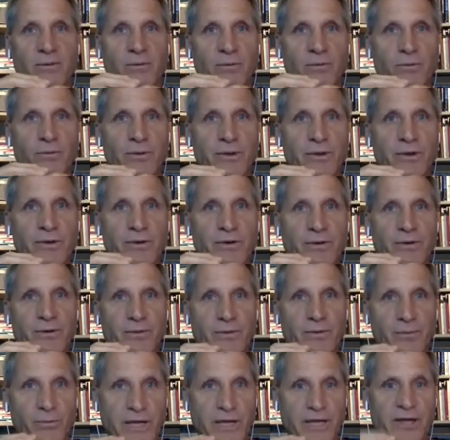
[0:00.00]

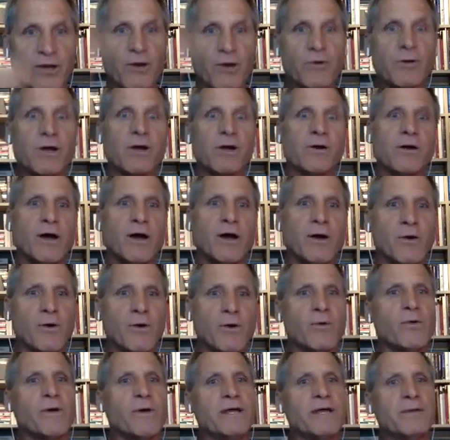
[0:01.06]
we
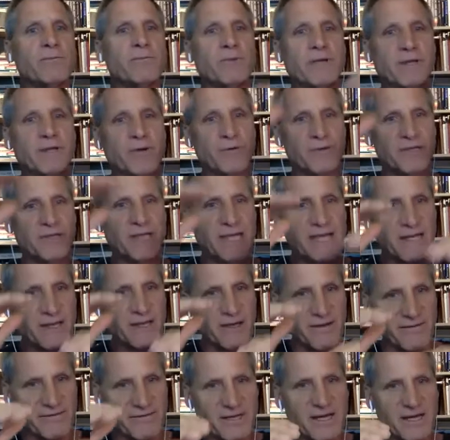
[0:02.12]
go, and we don't take
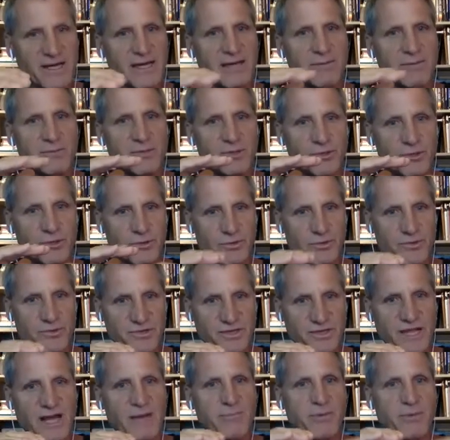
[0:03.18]
enough time to
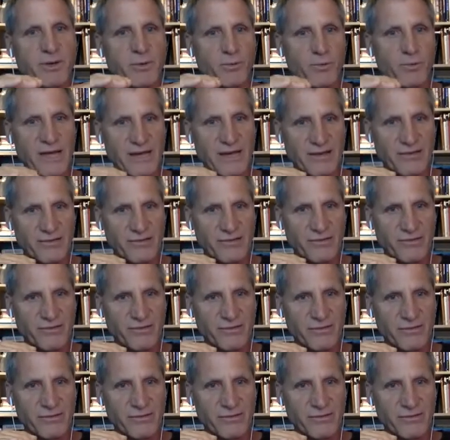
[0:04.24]
stop and rest.